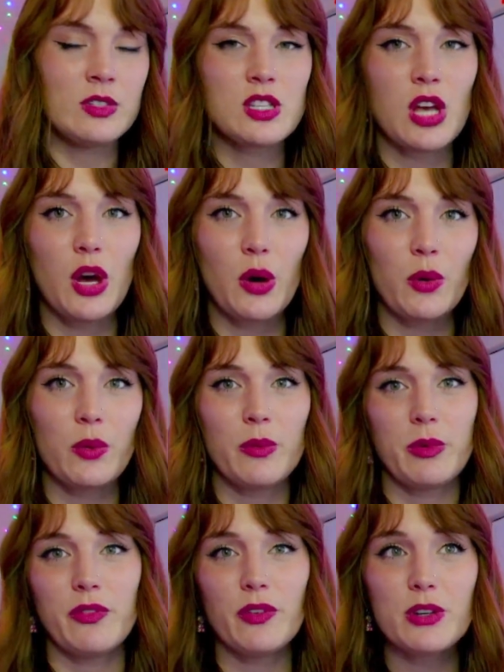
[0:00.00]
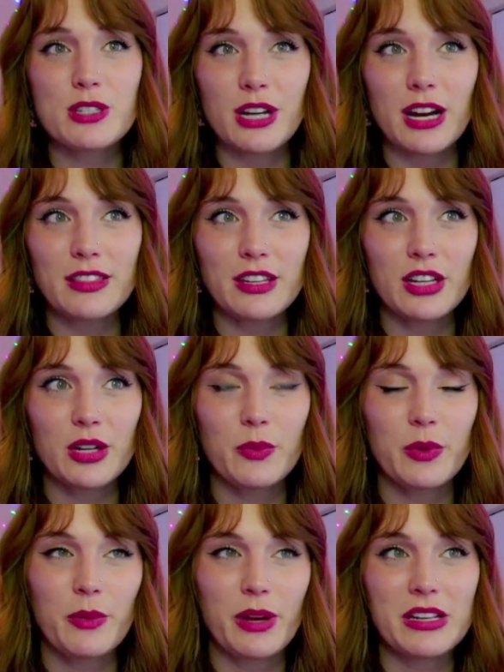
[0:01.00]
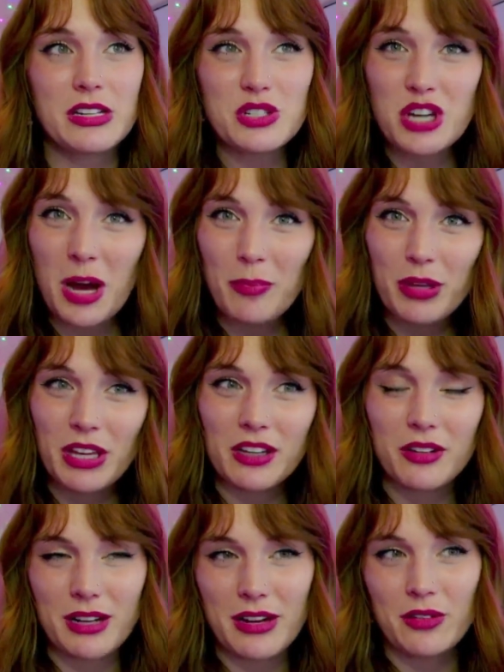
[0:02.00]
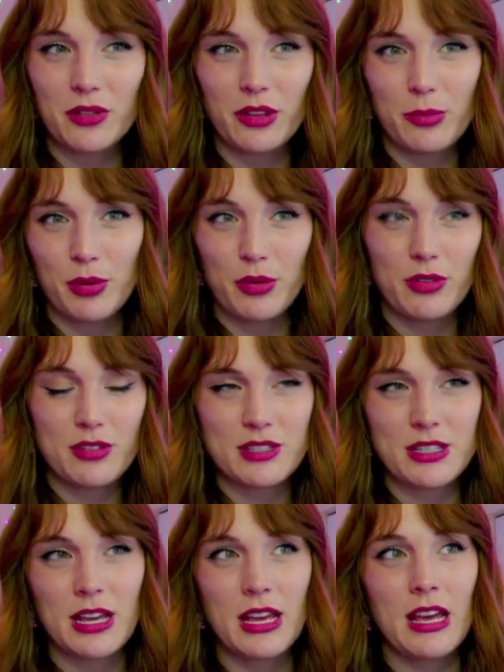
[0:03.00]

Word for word: So when we first got there, we went shopping around all the booths.